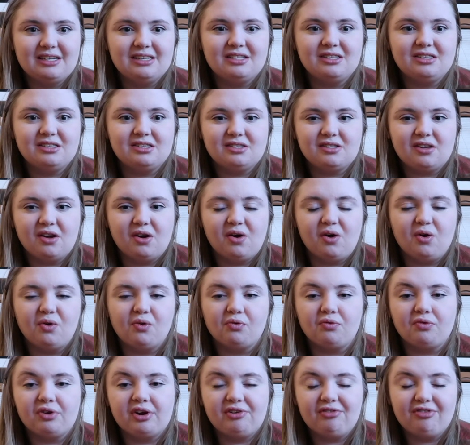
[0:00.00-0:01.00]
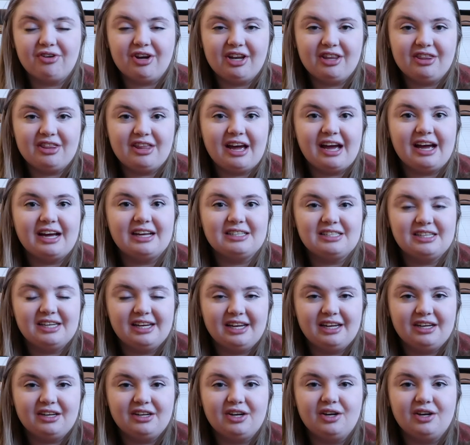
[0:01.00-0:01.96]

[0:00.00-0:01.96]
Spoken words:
So reread that, take